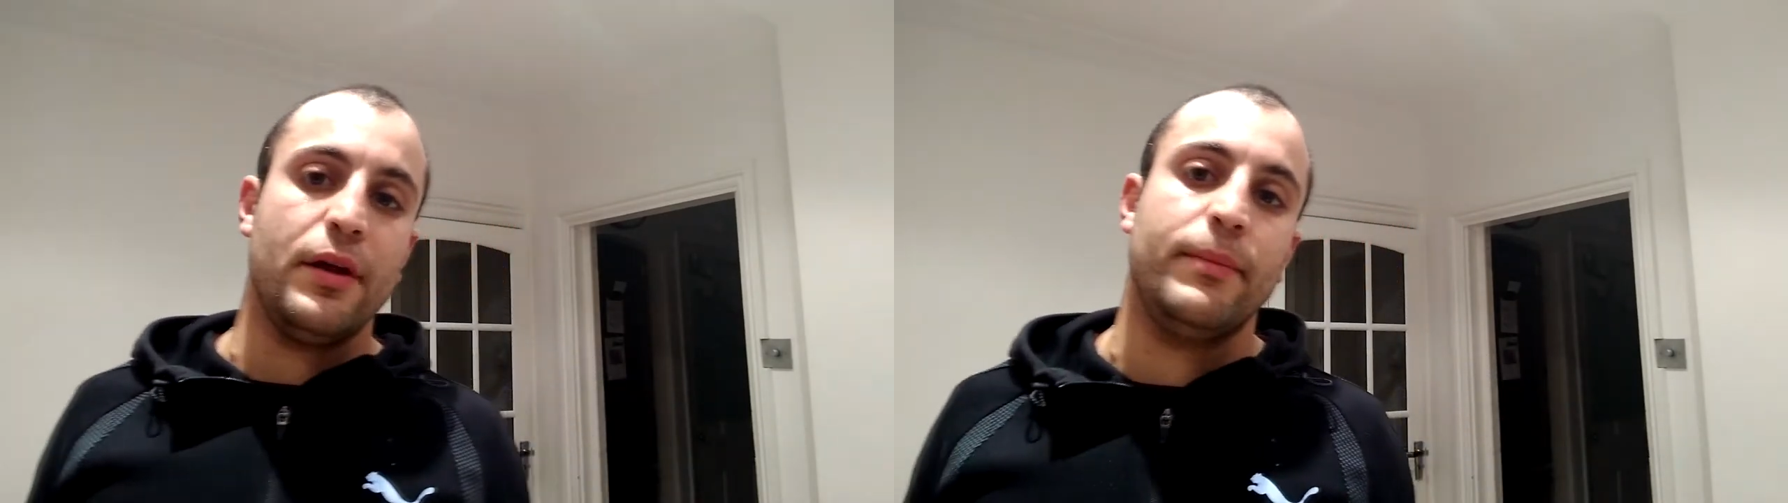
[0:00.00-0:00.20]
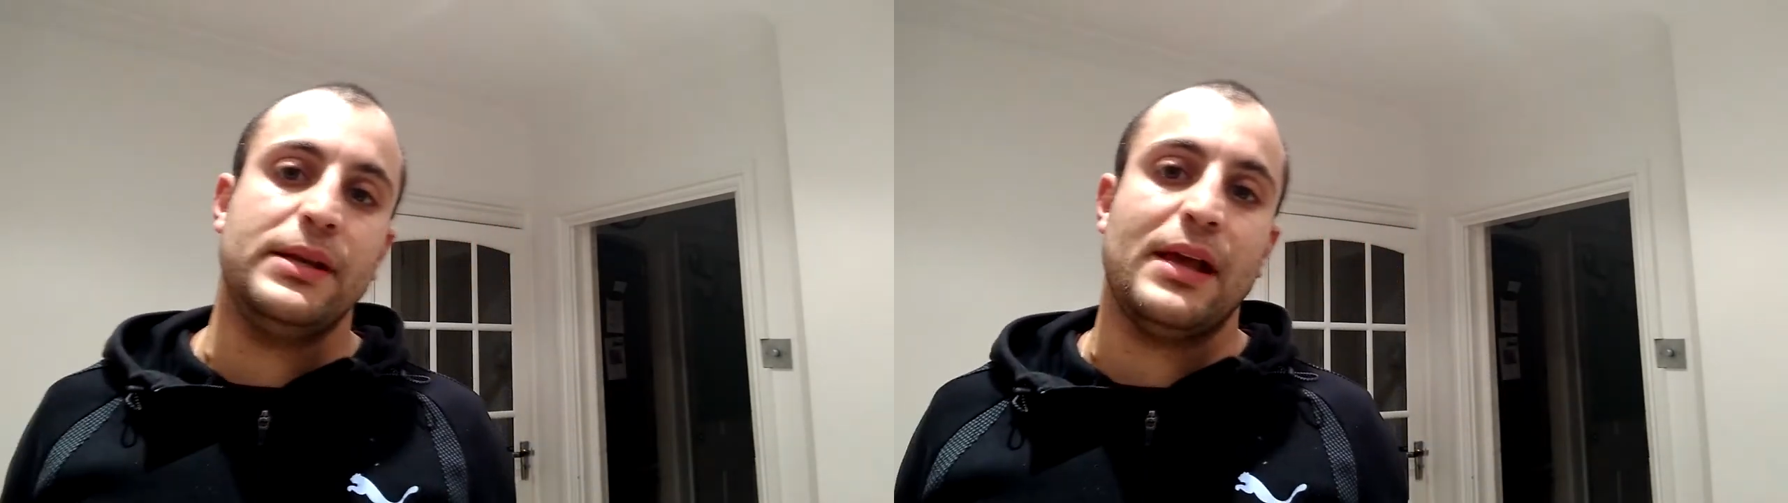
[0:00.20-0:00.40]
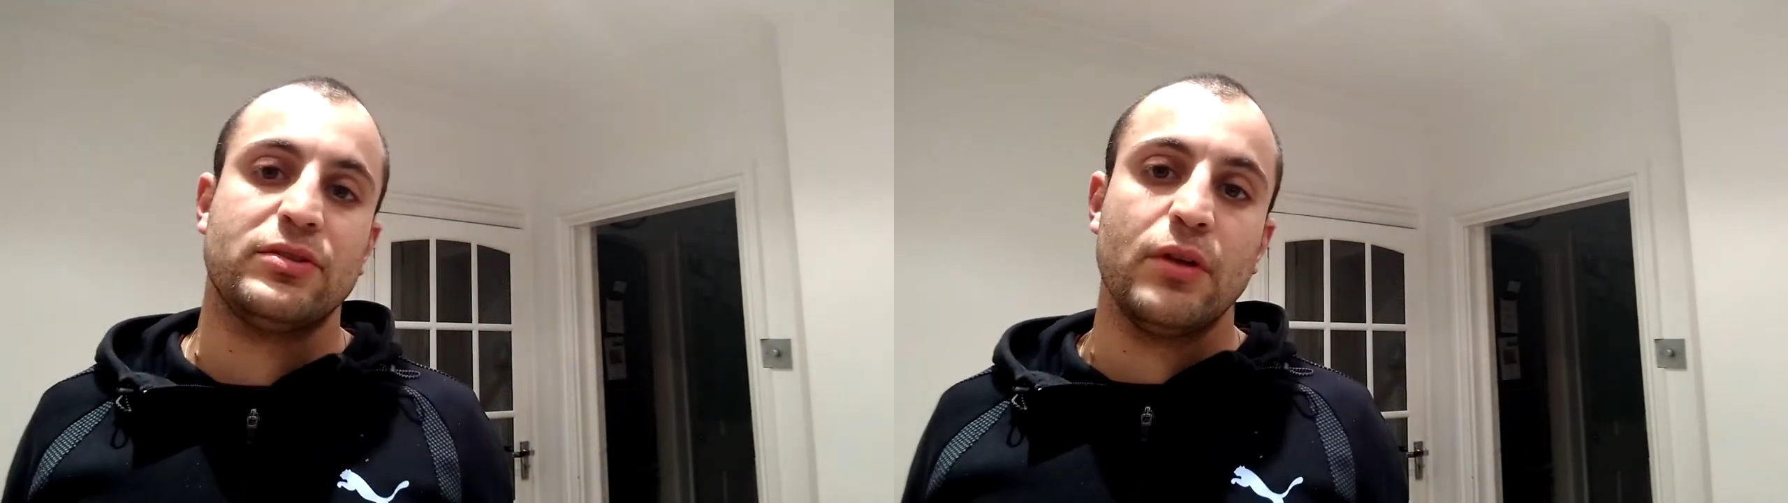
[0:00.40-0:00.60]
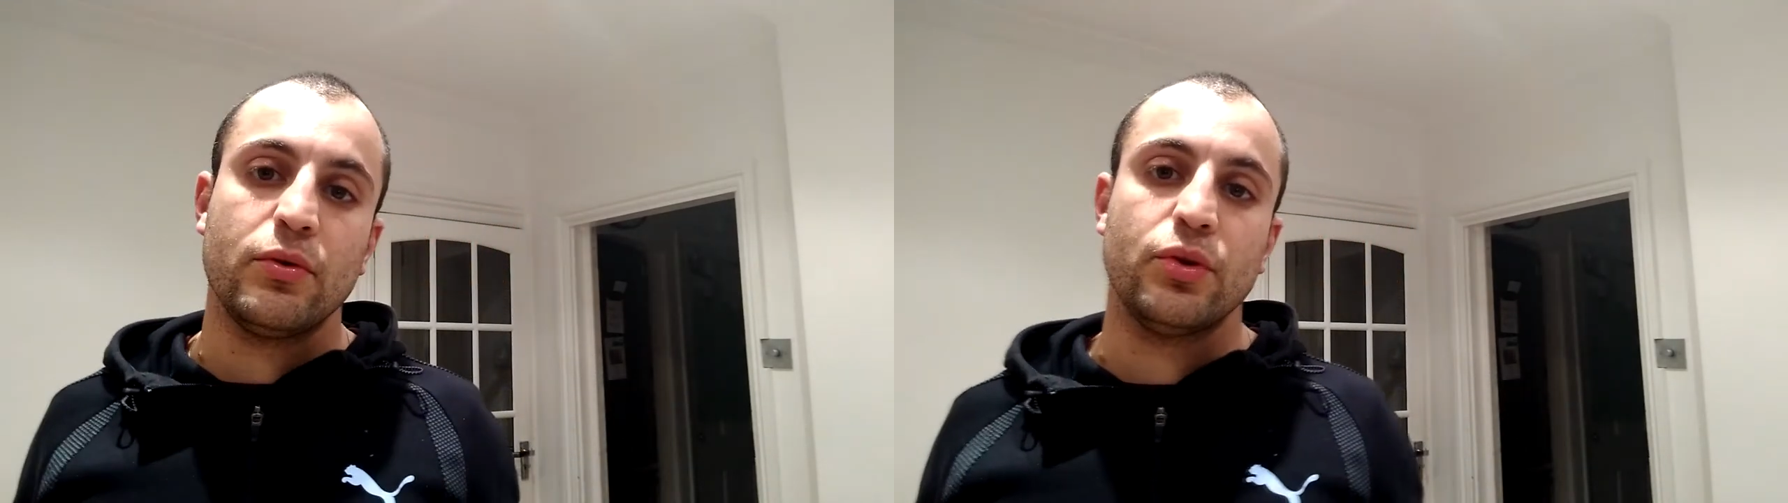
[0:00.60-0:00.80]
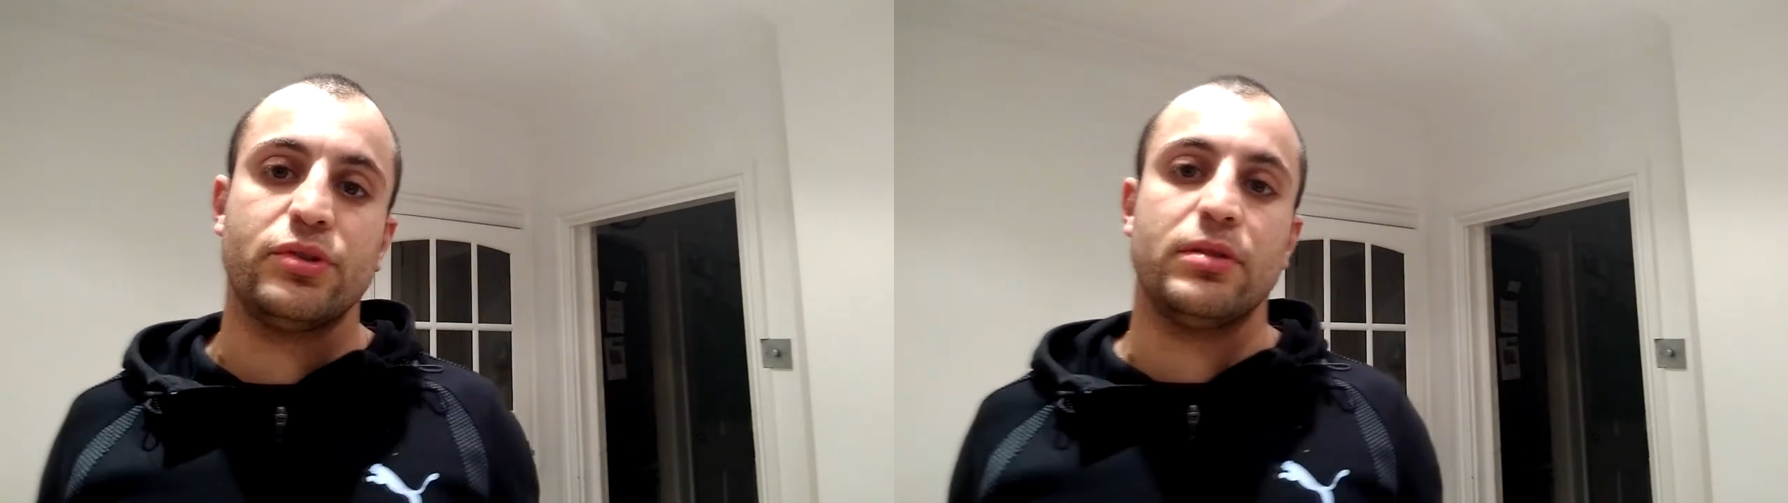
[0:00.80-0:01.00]
I mean, that's no
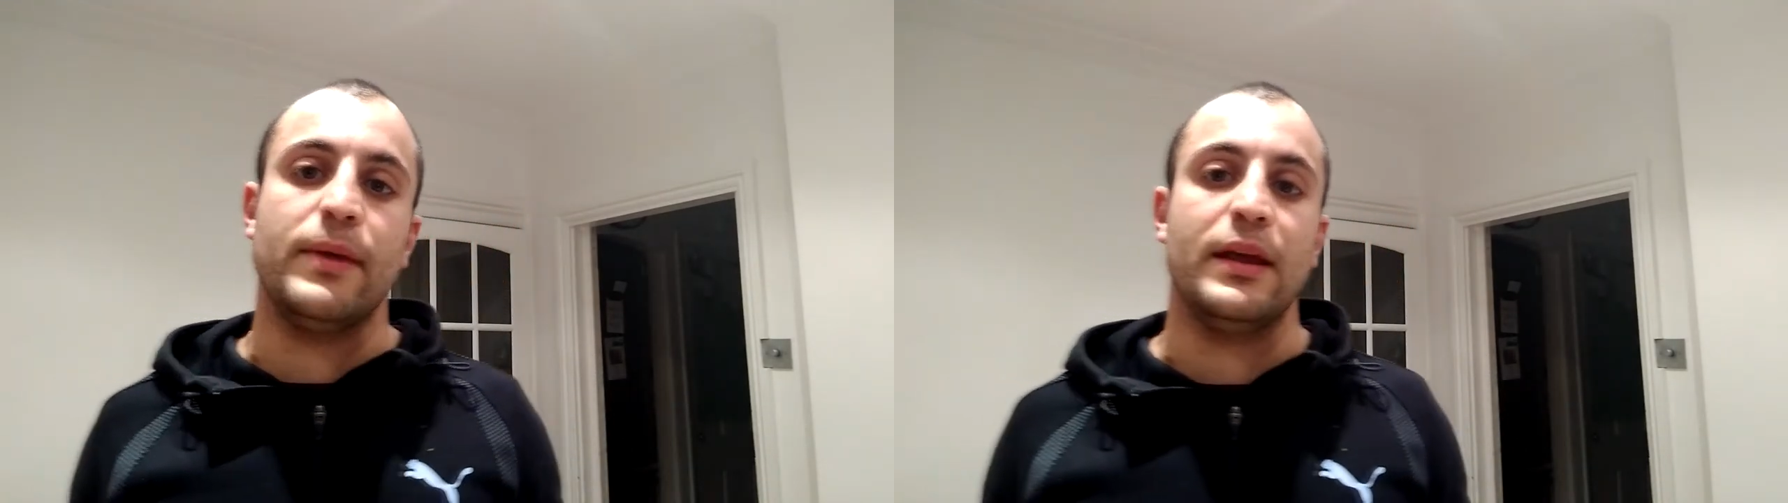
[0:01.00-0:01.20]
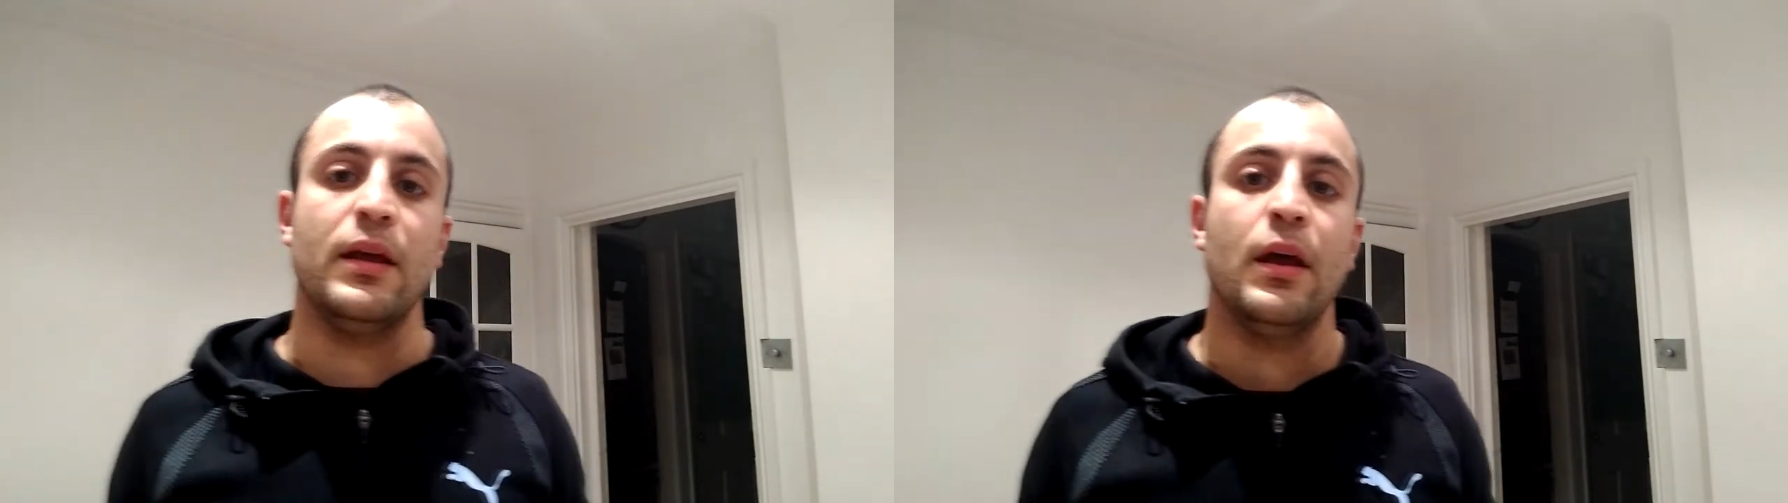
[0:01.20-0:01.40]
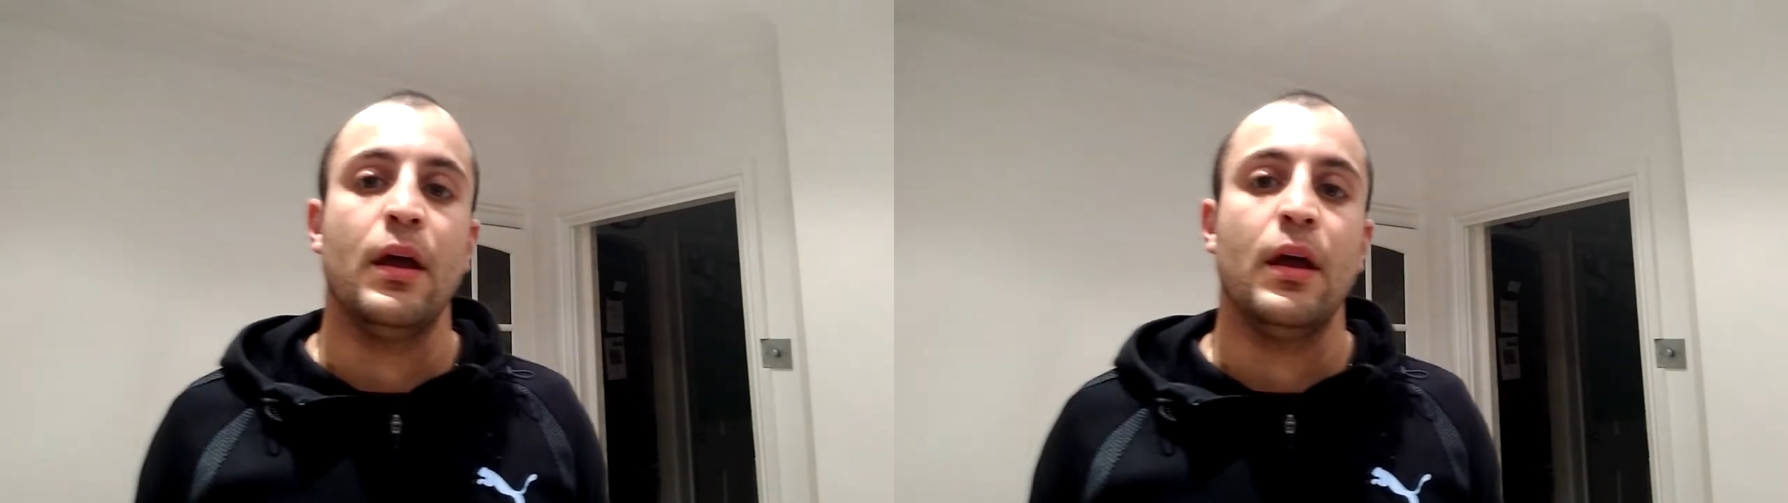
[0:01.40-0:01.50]
good to me.